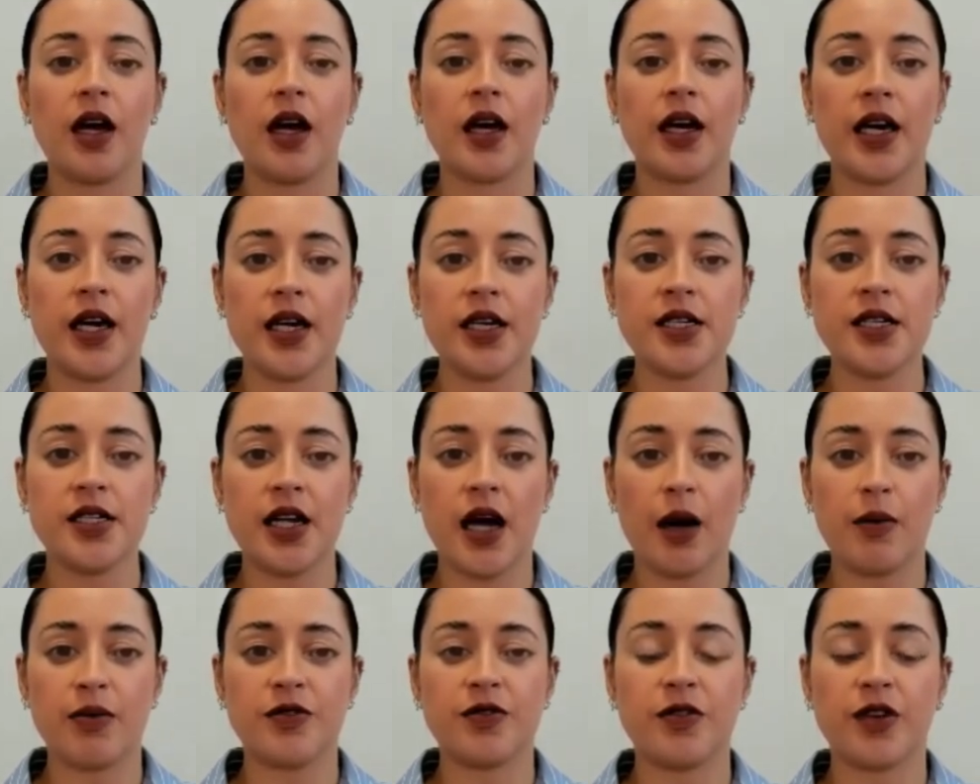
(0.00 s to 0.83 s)
Key
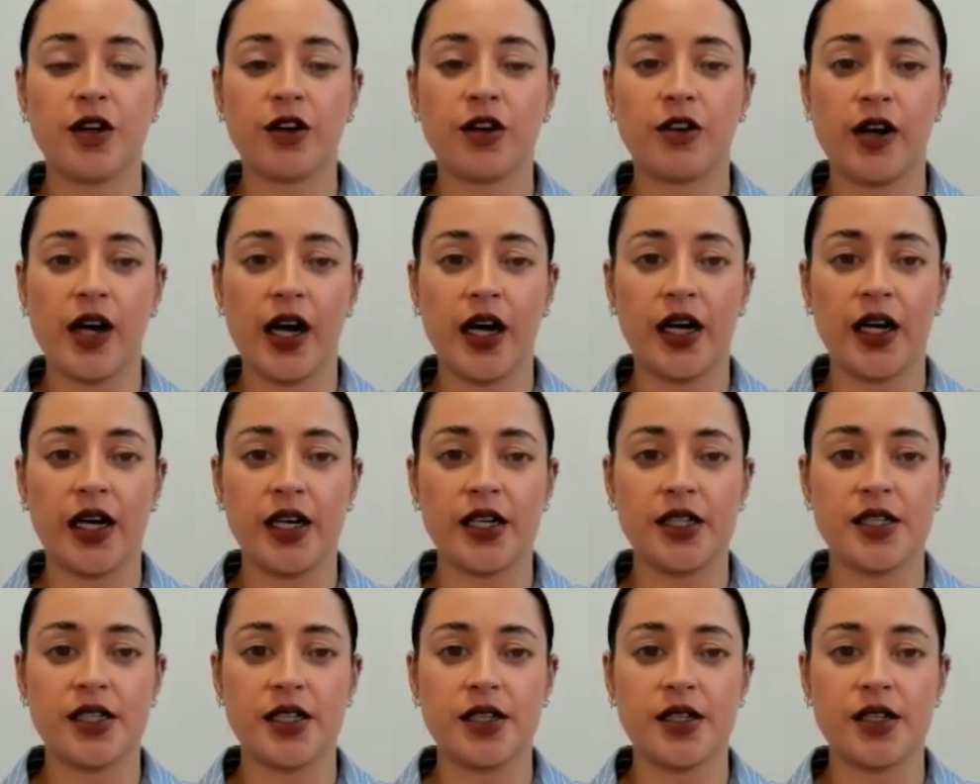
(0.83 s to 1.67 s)
steps for creating a
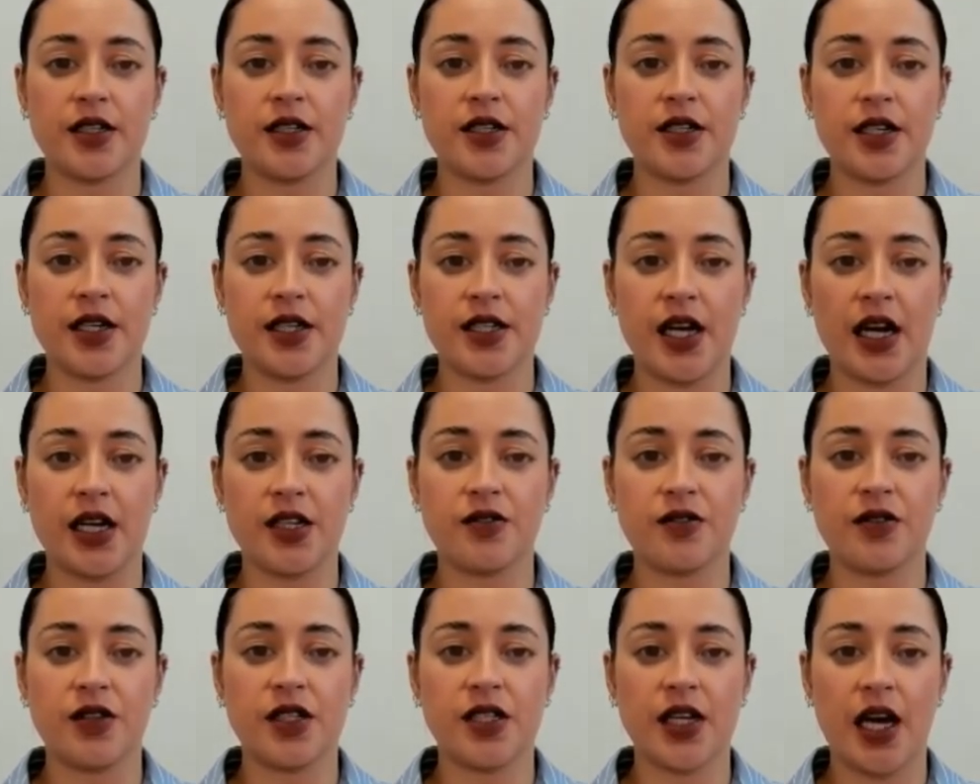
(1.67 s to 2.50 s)

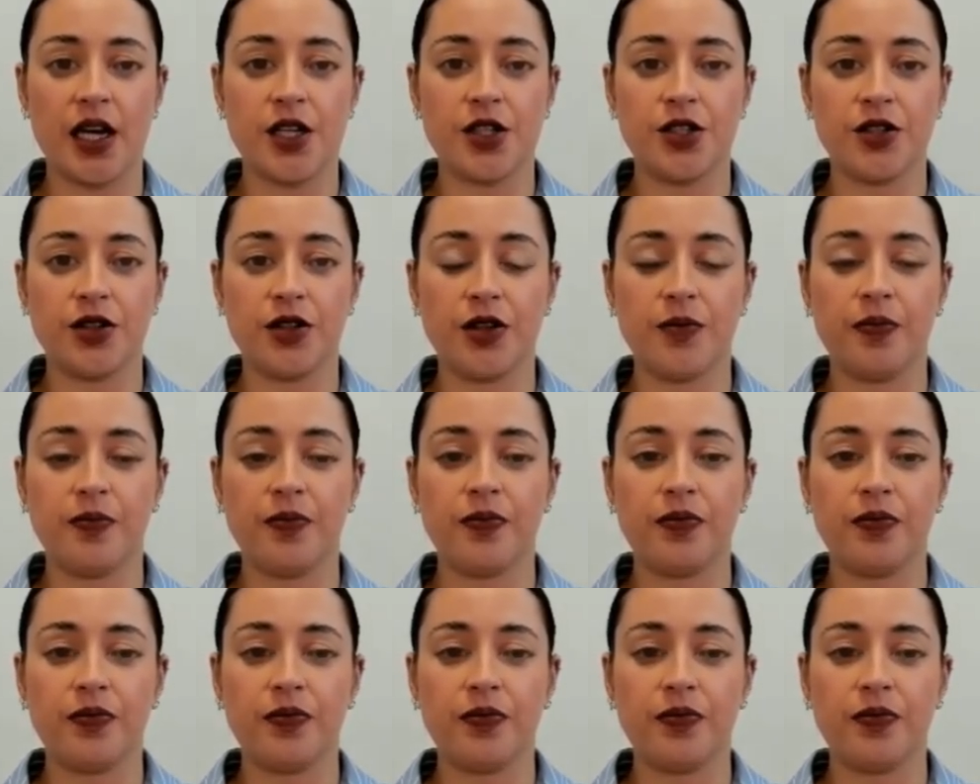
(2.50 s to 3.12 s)
successful schedule.